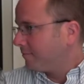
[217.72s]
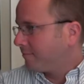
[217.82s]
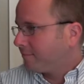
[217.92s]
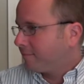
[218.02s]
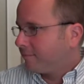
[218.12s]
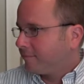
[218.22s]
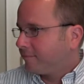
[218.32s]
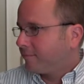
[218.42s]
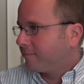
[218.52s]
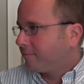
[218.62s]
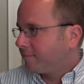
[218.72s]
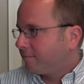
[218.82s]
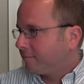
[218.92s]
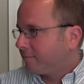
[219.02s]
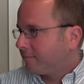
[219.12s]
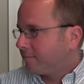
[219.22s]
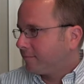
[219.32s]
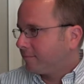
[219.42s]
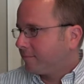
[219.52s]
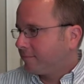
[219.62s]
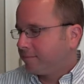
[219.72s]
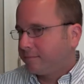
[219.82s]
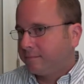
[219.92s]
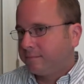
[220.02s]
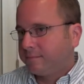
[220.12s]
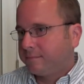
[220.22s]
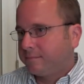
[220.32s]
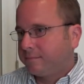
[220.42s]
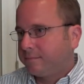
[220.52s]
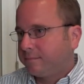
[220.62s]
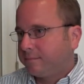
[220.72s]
(silent)